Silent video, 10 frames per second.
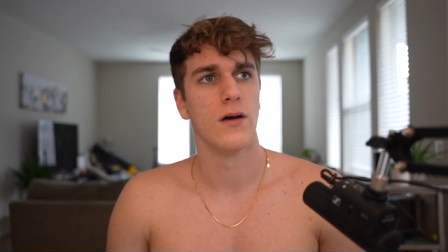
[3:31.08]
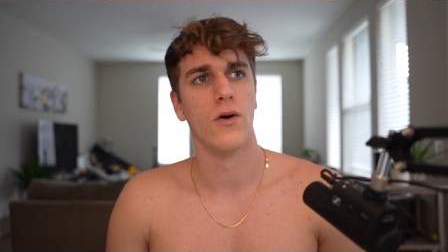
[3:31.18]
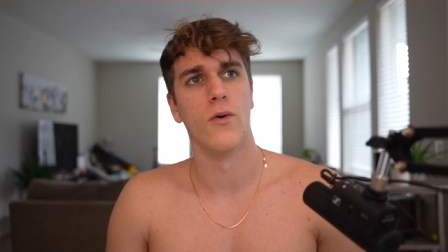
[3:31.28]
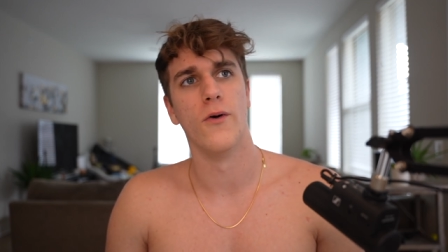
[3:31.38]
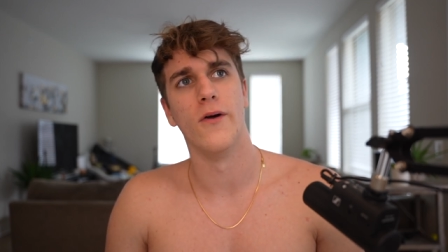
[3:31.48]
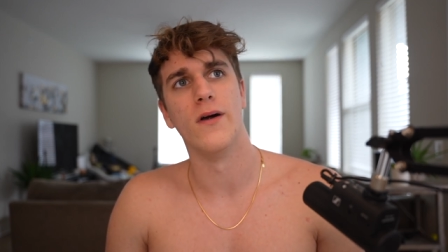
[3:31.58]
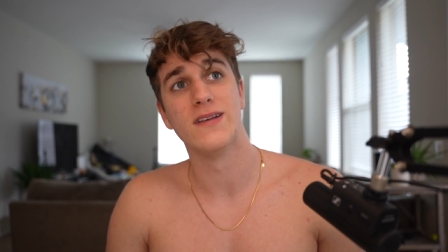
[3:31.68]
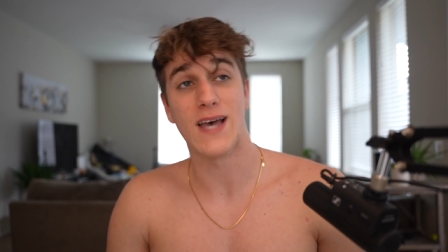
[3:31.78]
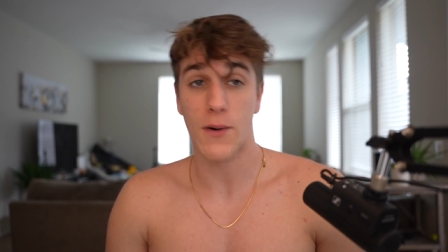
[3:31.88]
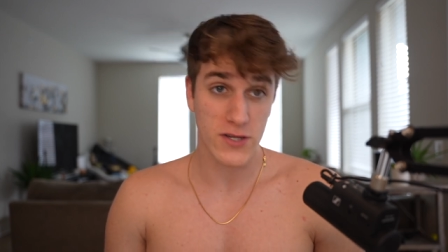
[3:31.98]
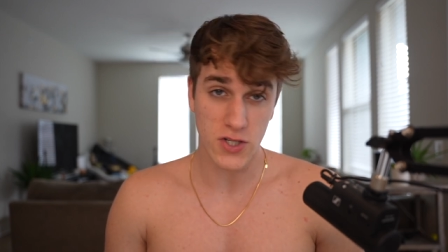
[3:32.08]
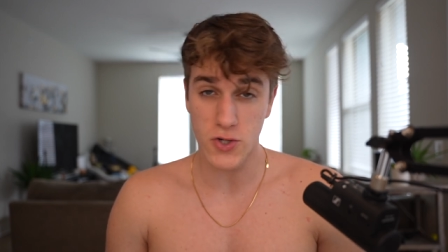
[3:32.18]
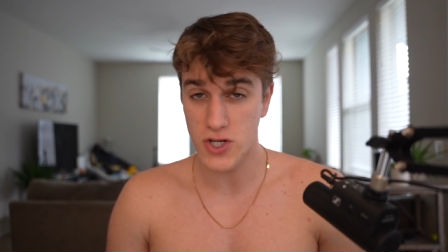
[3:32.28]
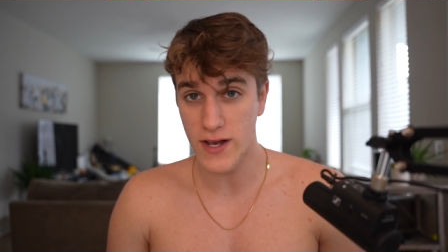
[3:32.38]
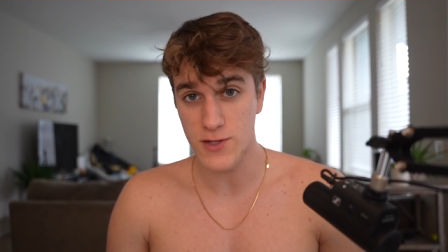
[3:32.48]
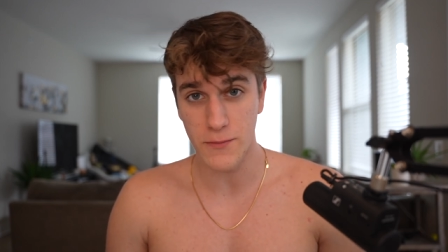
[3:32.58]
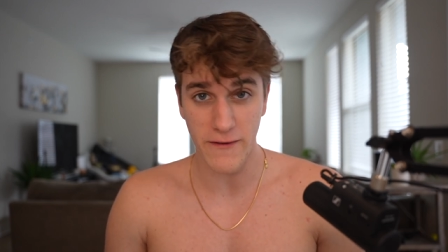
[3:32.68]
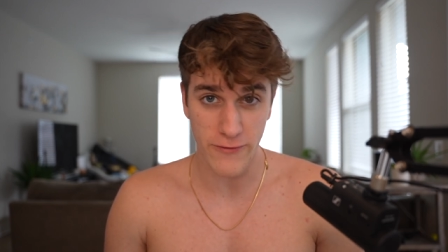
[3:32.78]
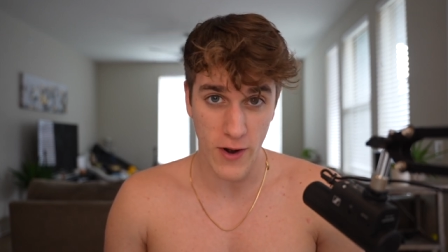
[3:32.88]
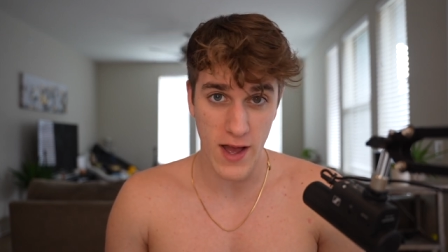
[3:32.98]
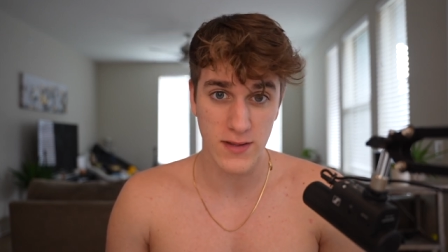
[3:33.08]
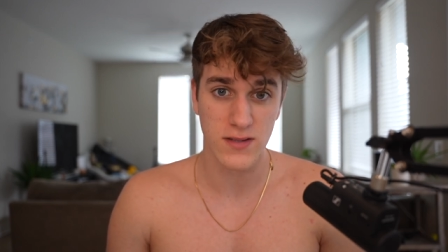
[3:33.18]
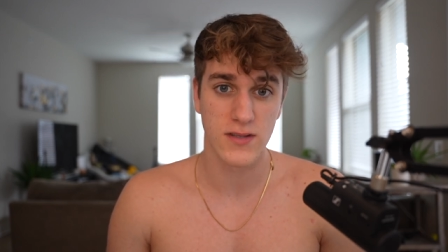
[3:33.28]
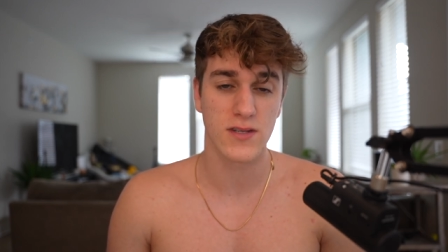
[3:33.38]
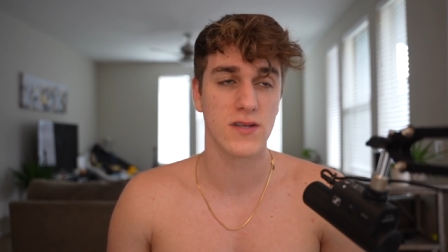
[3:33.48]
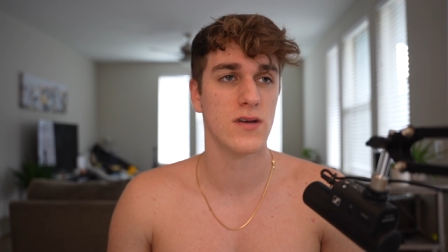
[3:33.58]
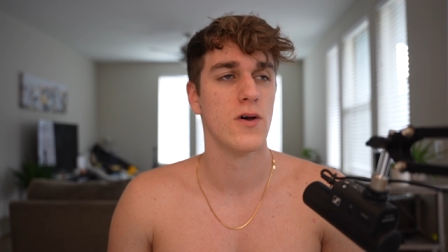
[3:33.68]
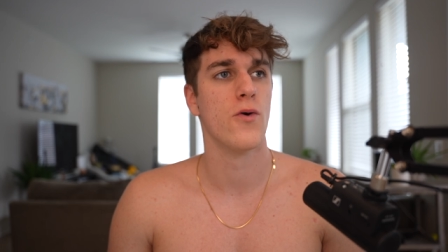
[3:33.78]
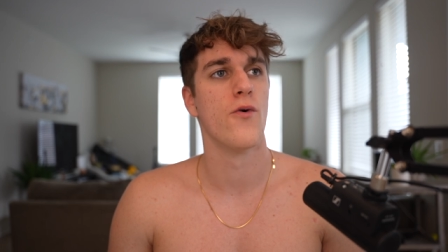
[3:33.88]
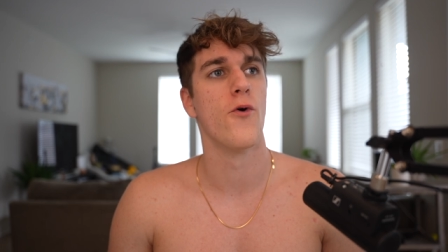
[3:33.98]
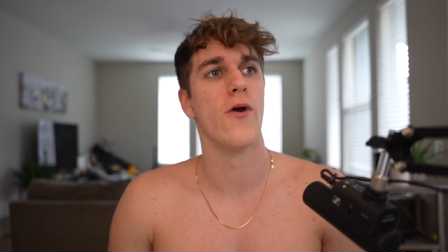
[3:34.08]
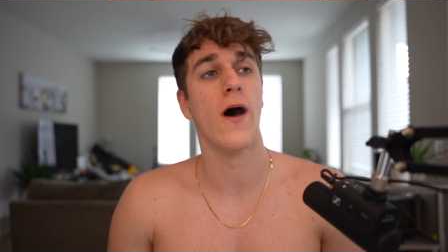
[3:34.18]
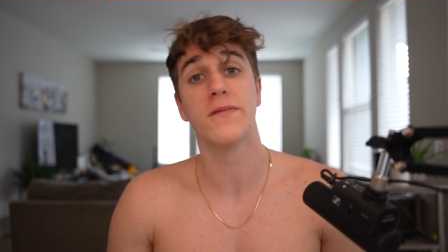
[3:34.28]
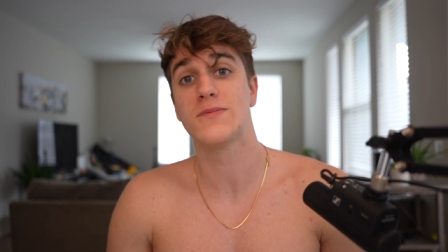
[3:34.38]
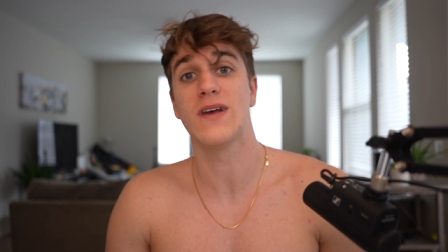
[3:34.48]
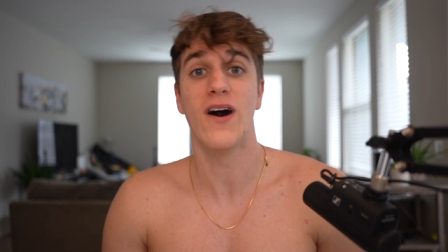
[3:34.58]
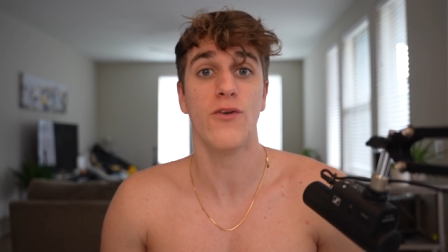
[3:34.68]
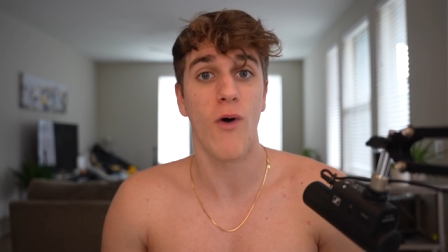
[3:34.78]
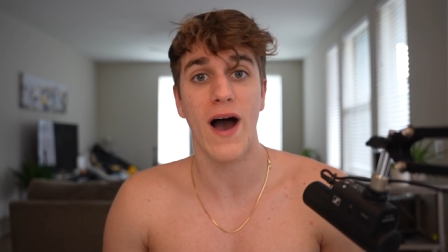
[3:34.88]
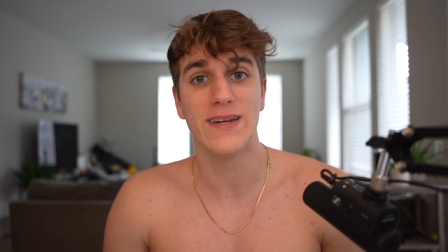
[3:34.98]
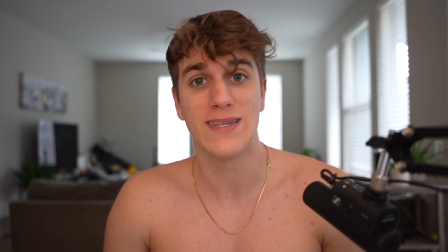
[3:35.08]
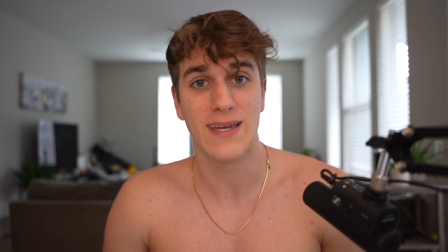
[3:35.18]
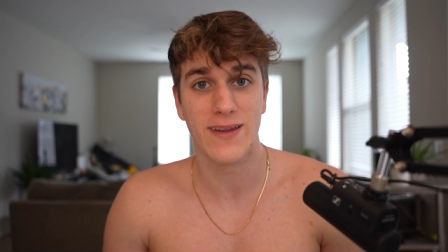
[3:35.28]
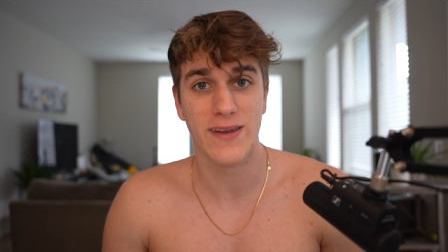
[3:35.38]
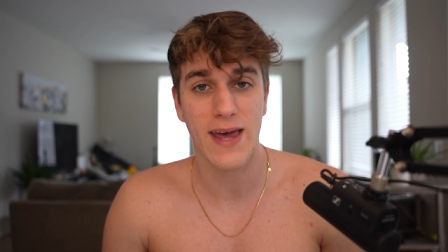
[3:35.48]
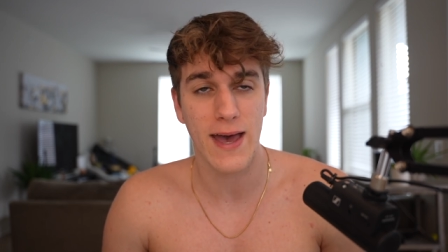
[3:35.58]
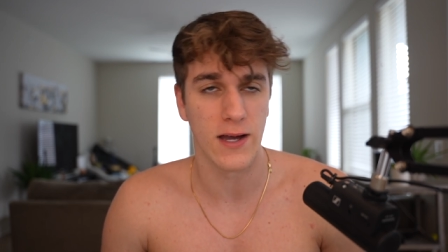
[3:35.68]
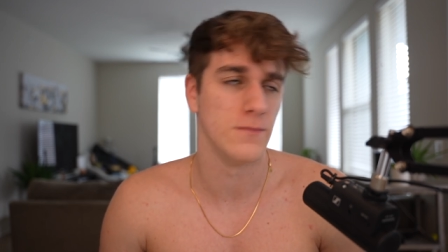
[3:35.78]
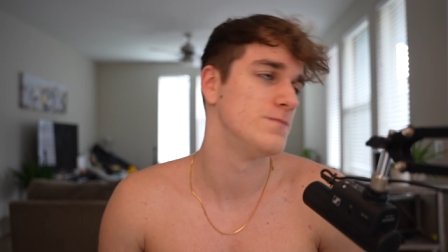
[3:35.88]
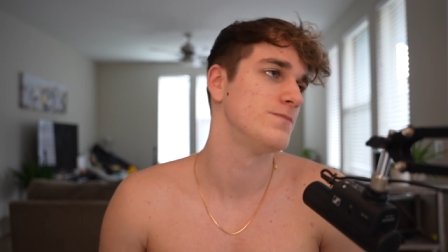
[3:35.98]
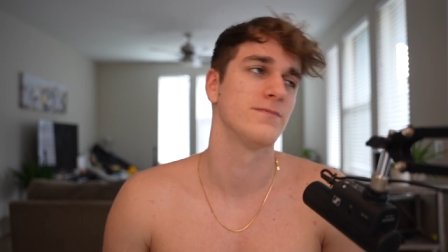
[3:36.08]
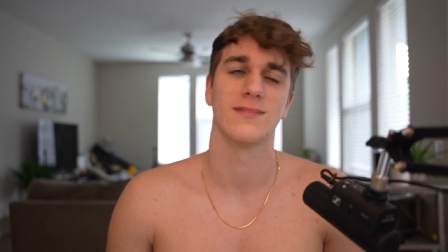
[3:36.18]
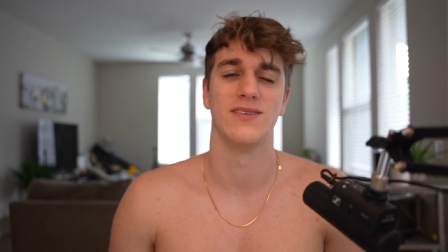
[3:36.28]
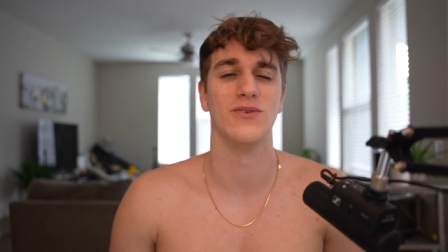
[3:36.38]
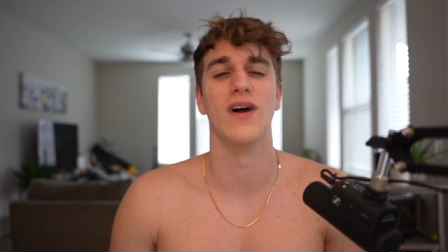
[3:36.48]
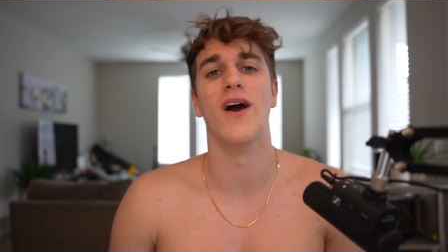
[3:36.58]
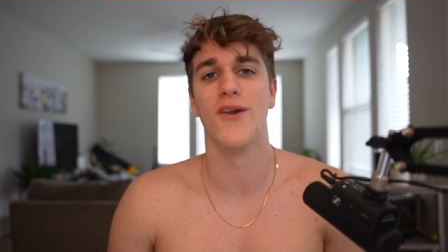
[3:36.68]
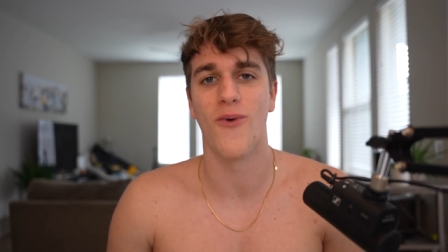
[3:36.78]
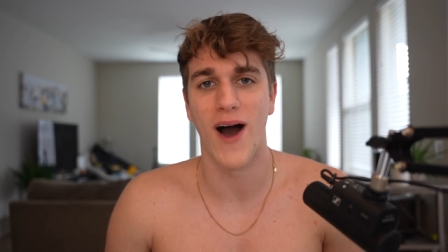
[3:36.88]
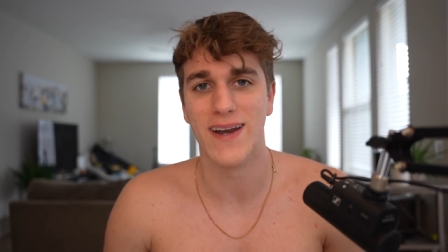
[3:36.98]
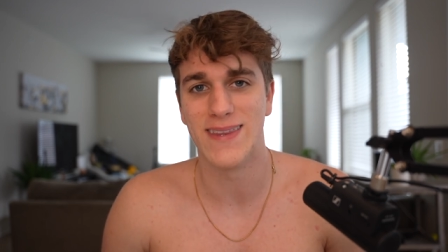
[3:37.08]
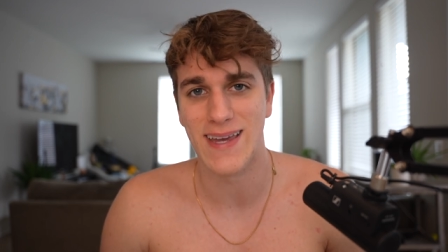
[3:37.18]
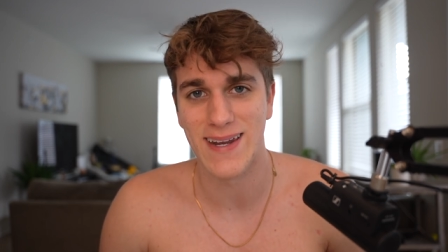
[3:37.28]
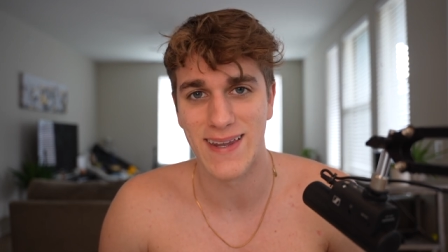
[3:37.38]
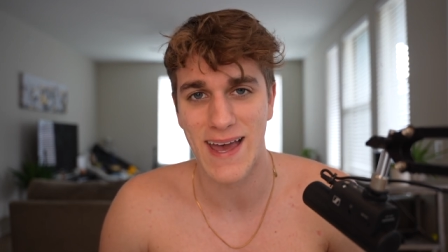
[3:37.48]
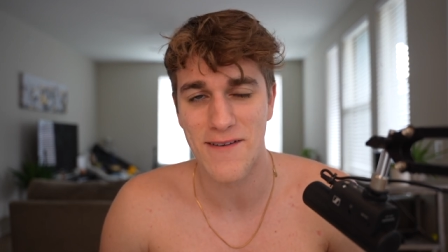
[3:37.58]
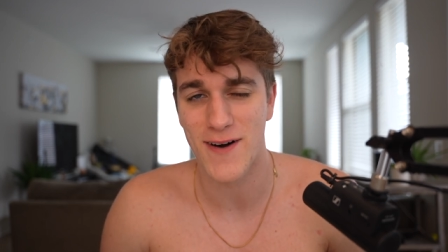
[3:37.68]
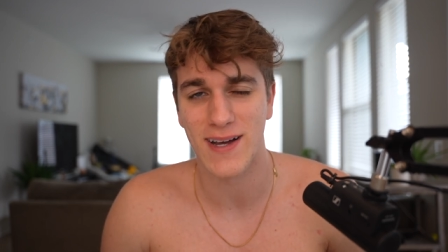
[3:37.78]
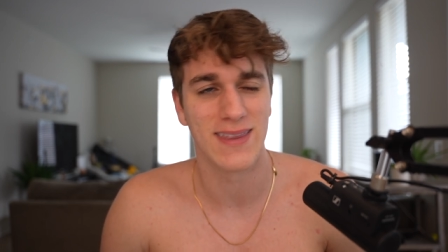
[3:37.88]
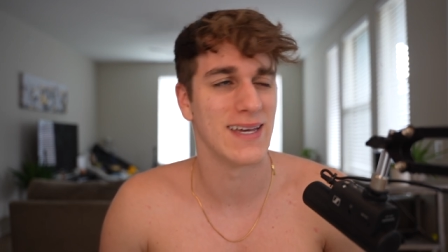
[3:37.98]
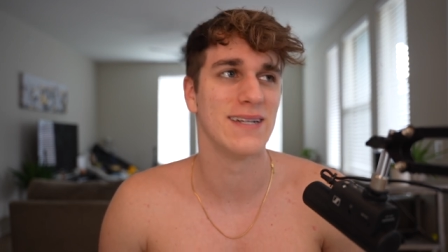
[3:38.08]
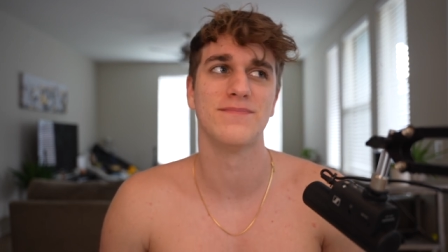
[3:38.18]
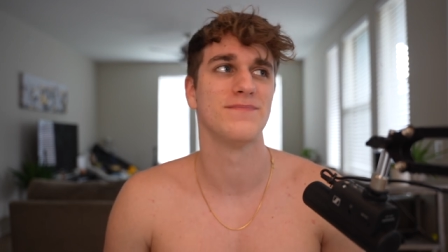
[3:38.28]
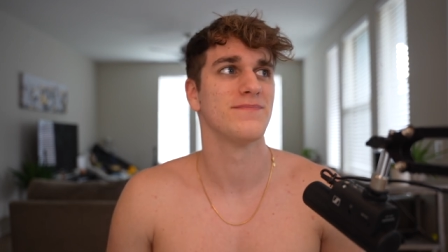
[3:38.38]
or it's how I socialize with my friends, or it helps me unwind at the end of the day. Dude, the unwind at the end of the day fucking thing.